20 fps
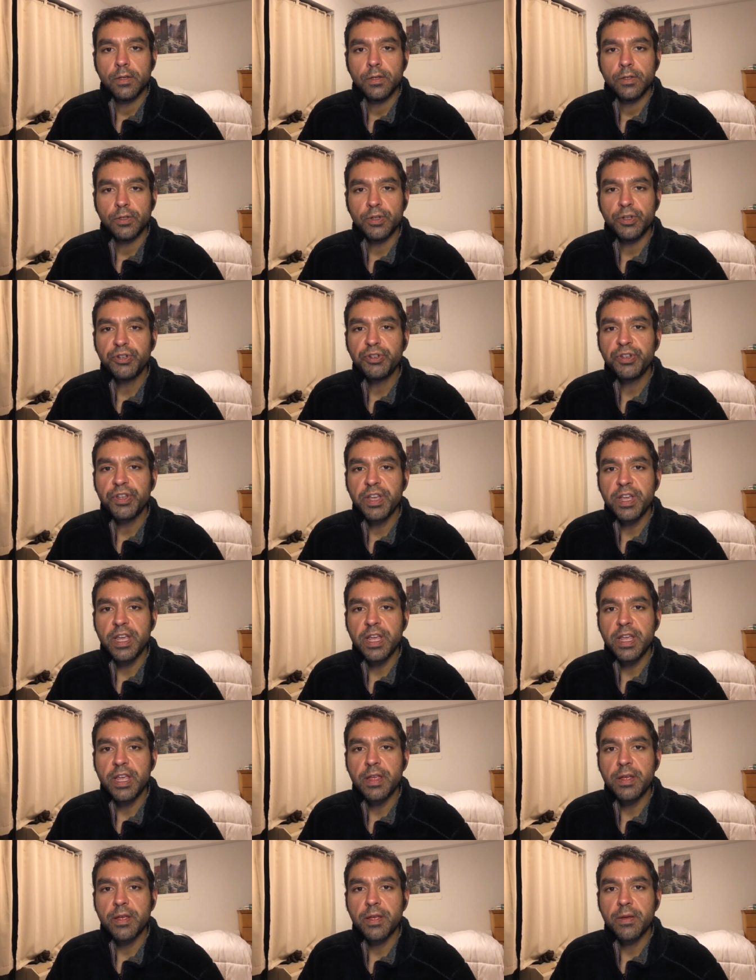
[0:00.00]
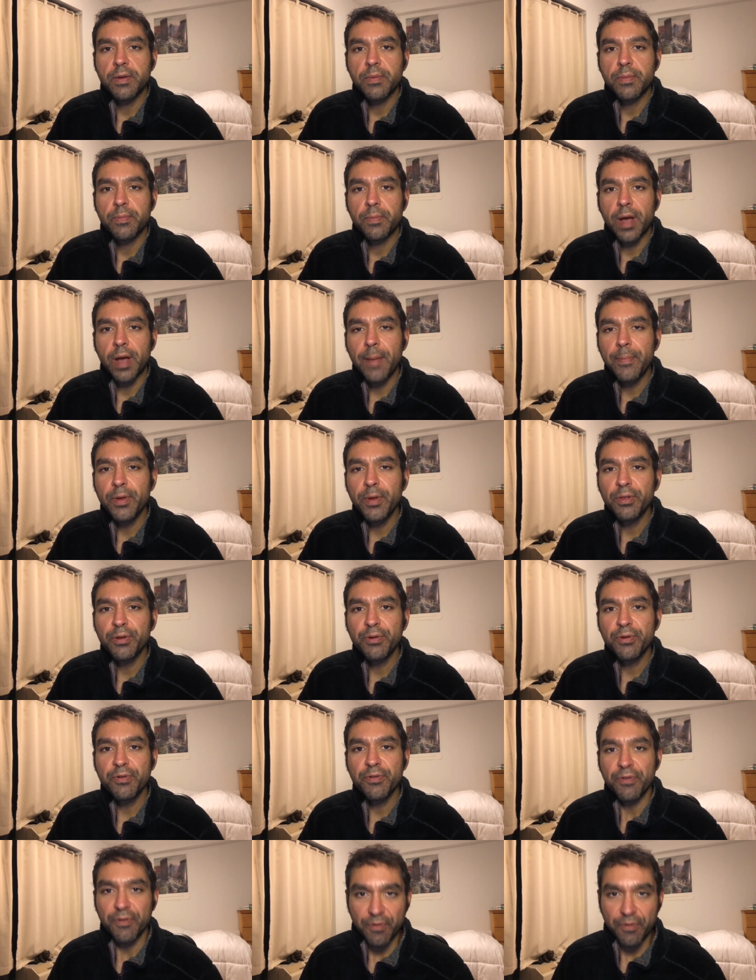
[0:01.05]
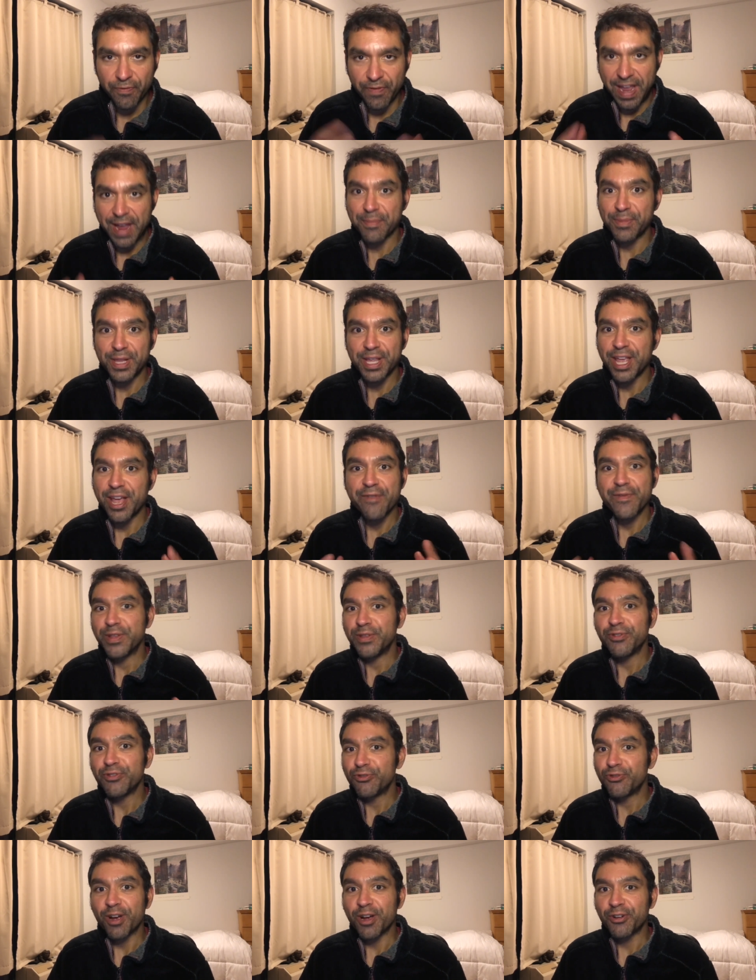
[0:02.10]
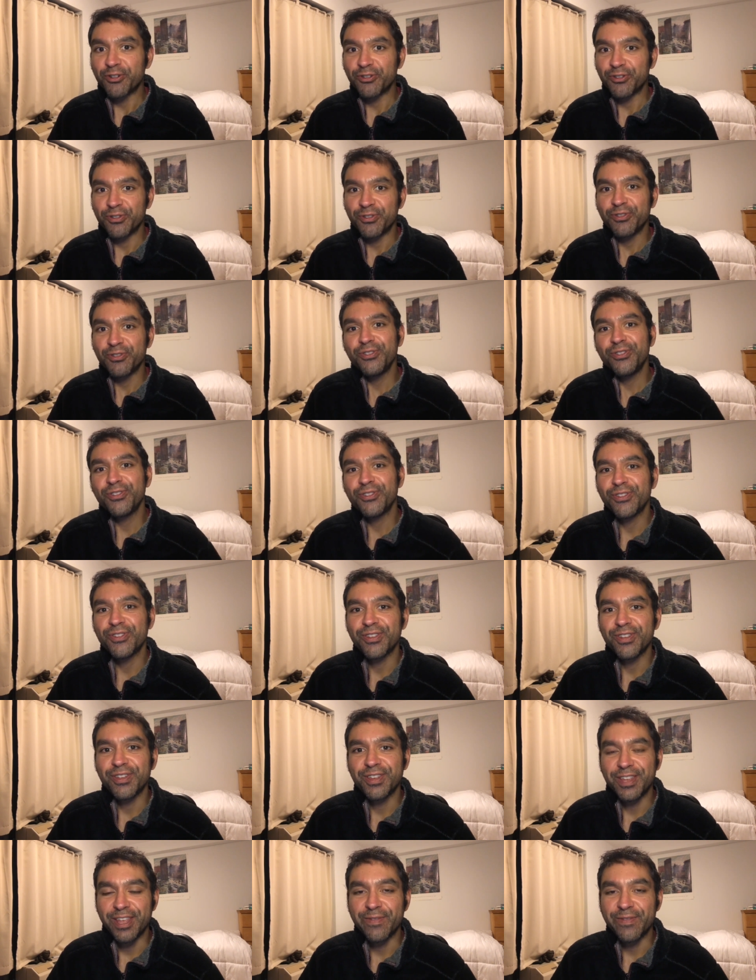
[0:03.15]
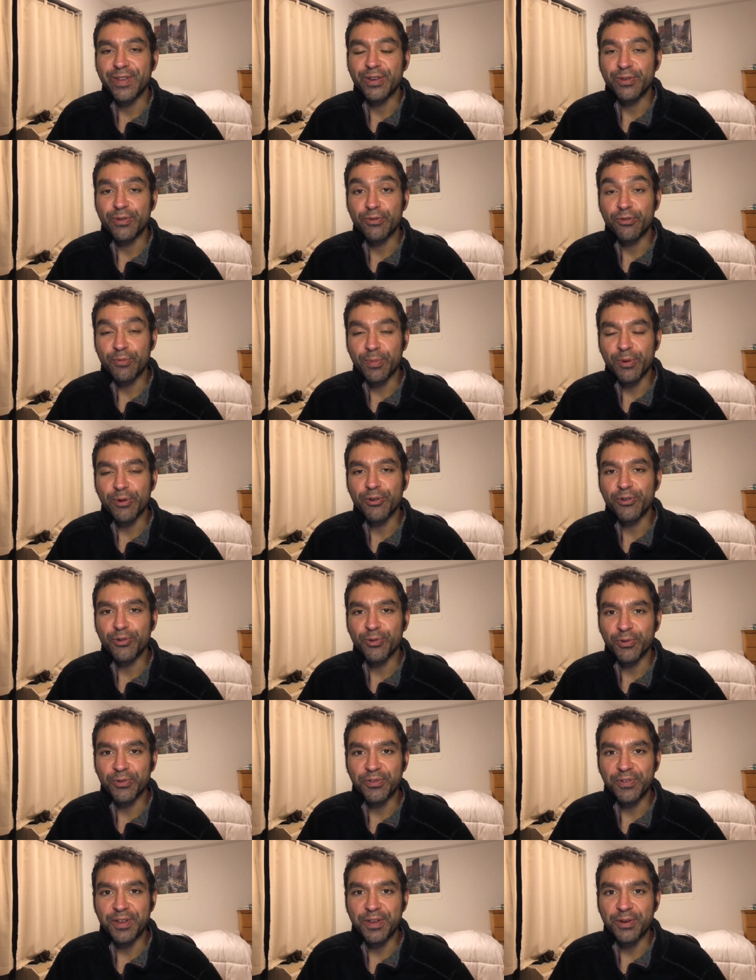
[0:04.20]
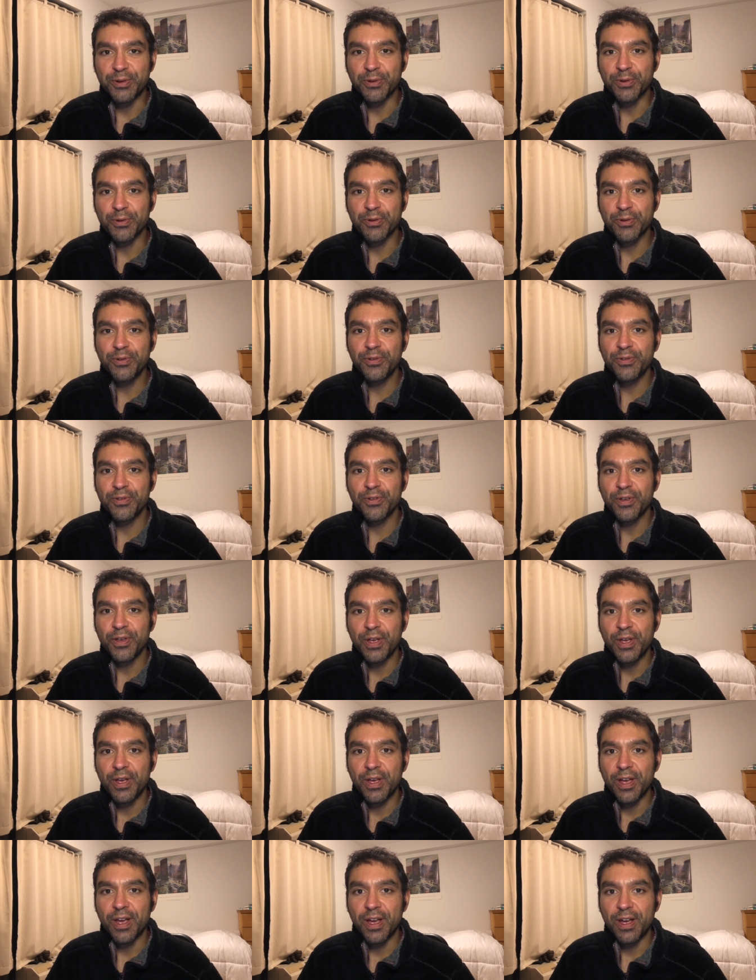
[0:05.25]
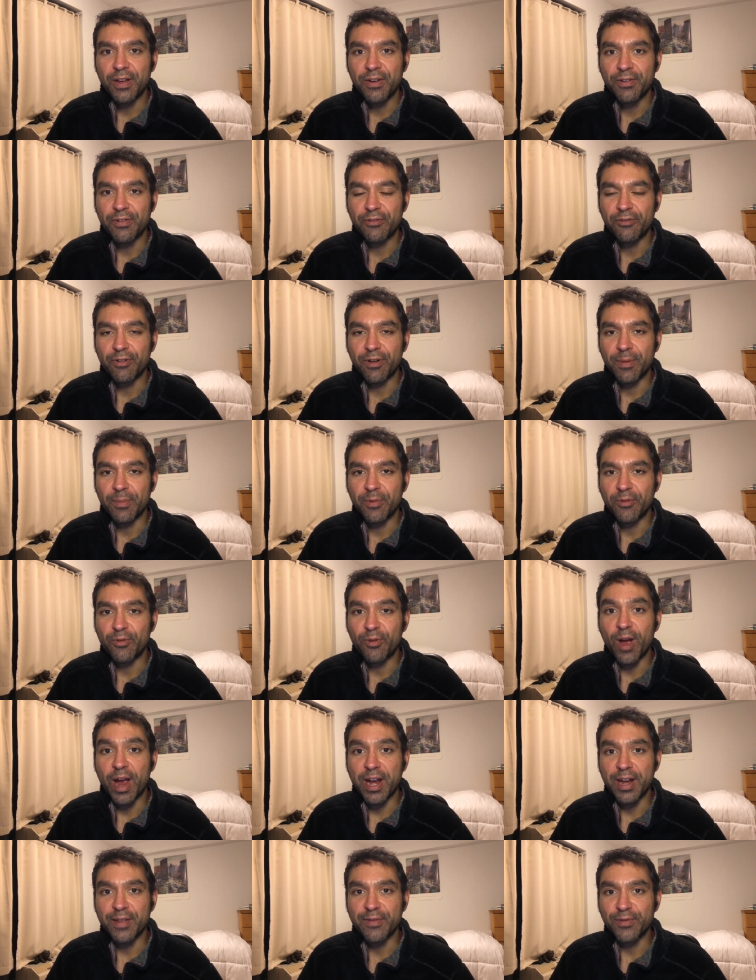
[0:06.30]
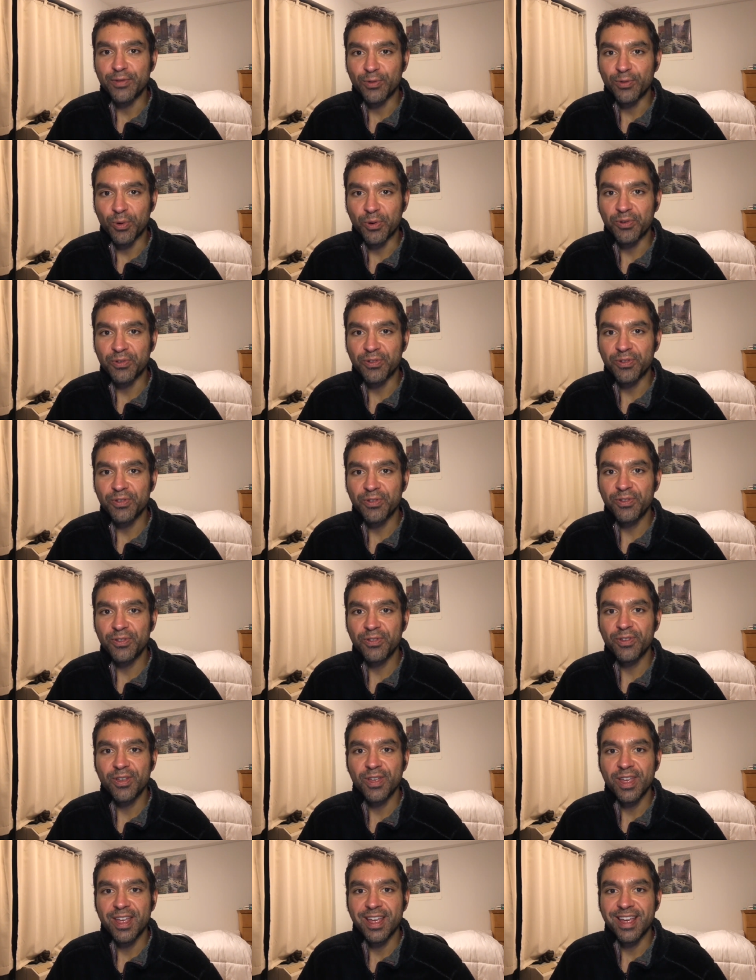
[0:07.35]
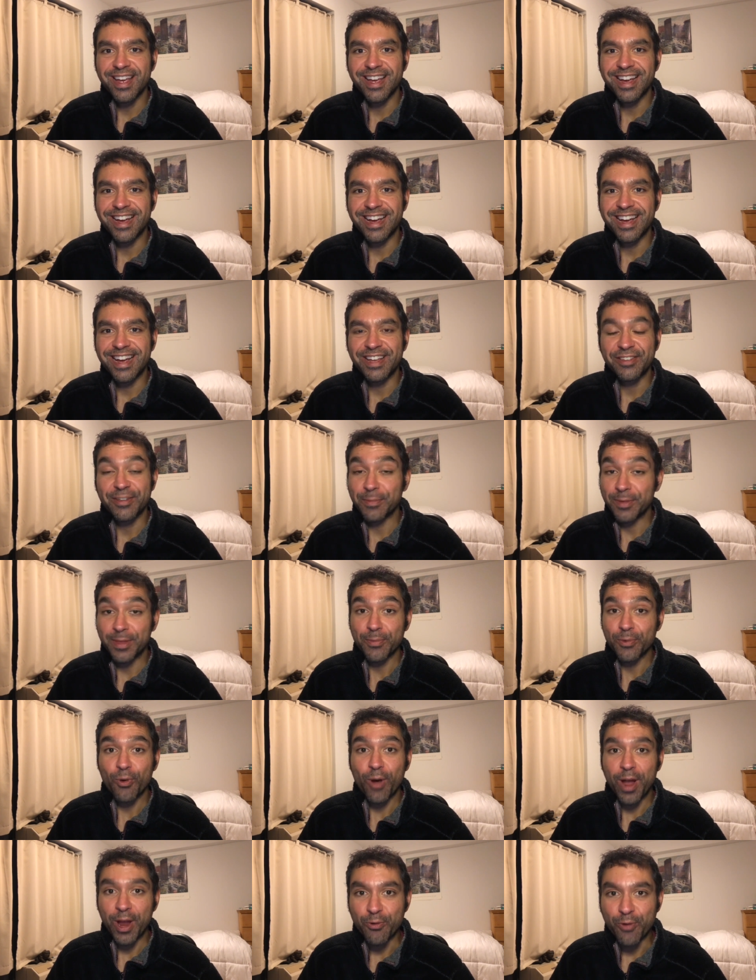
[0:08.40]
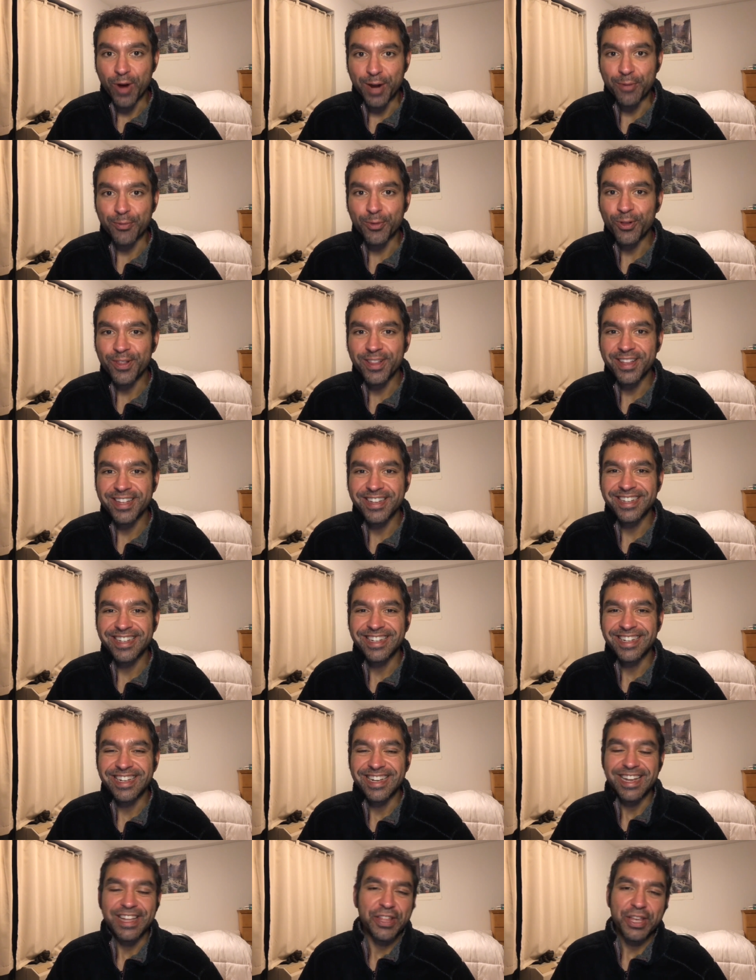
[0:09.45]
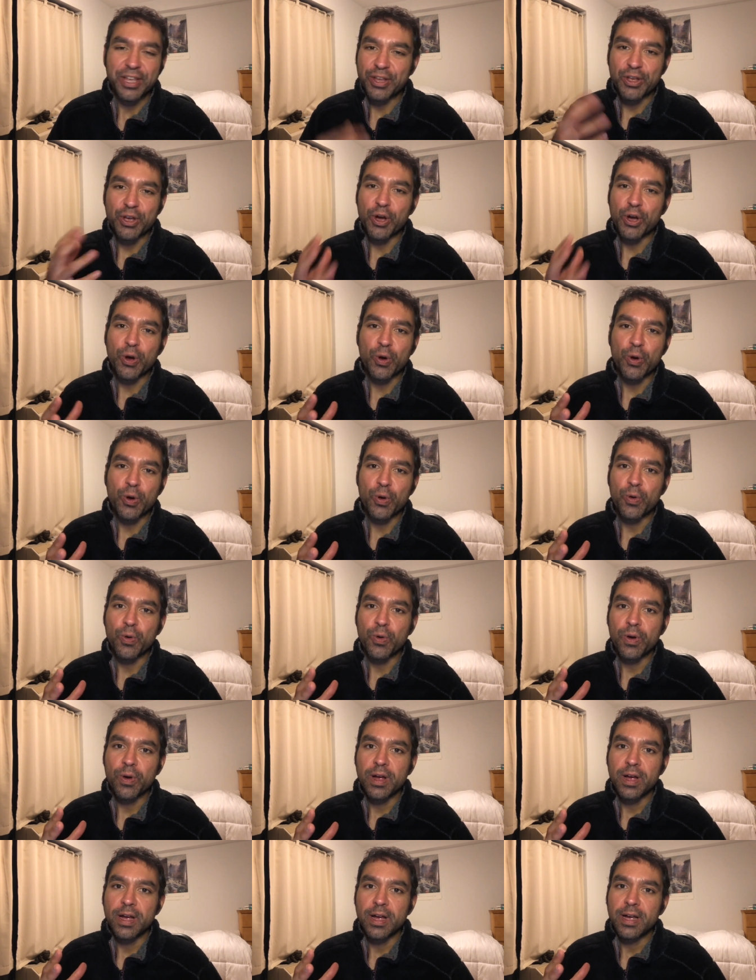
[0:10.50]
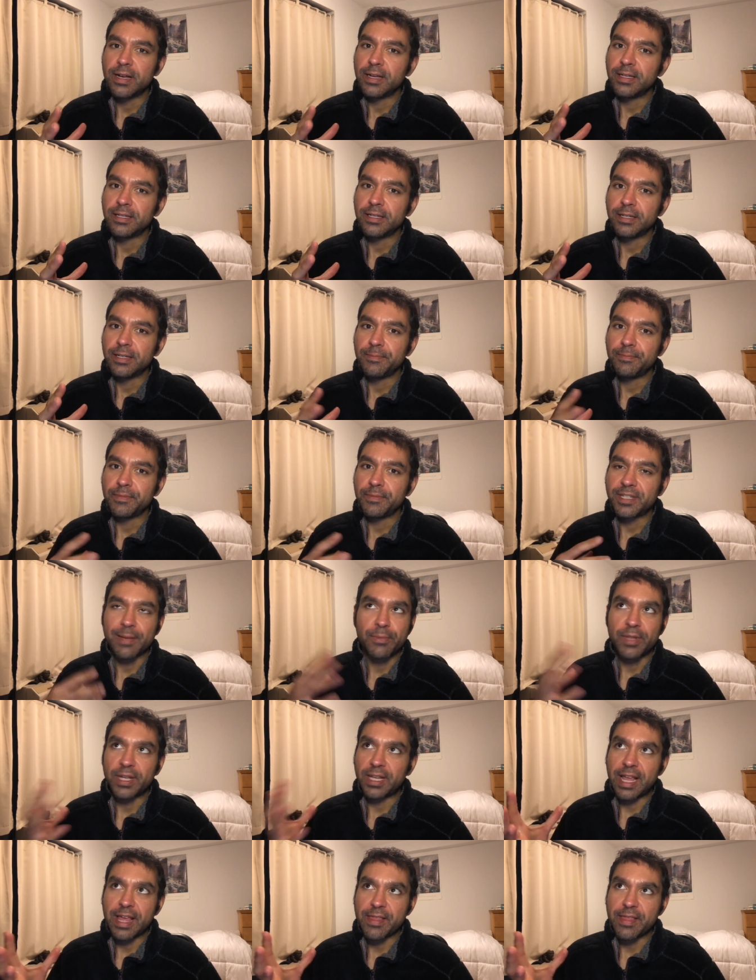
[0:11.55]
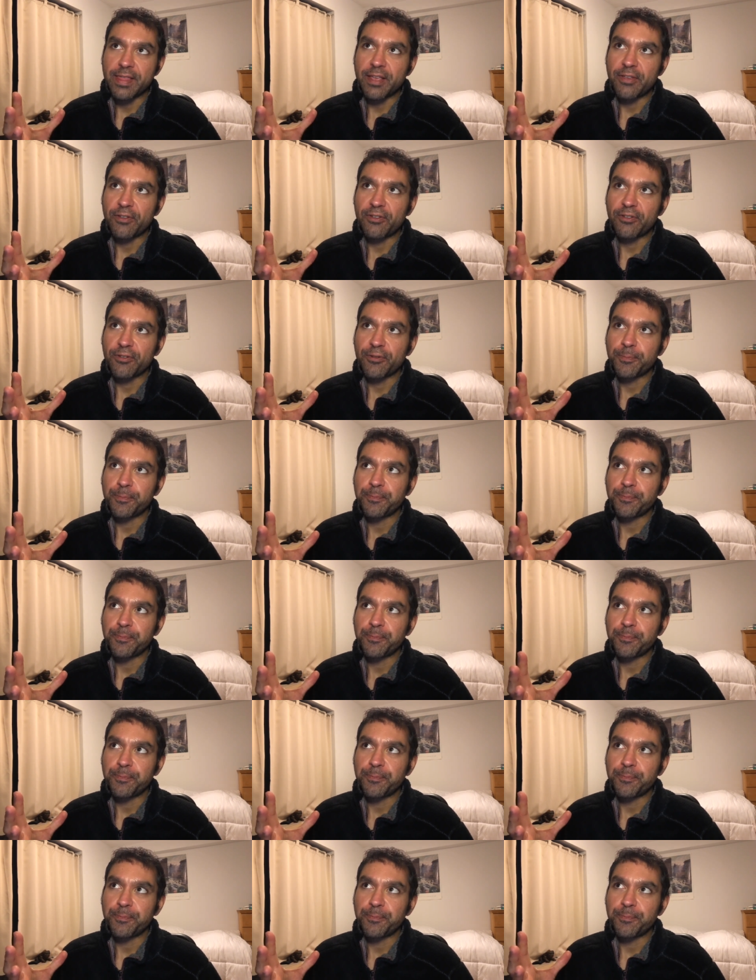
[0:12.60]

So there's a popular family of instructions given to spiritual seekers from a variety of sources, uh, some of them quite credible, that go something like this.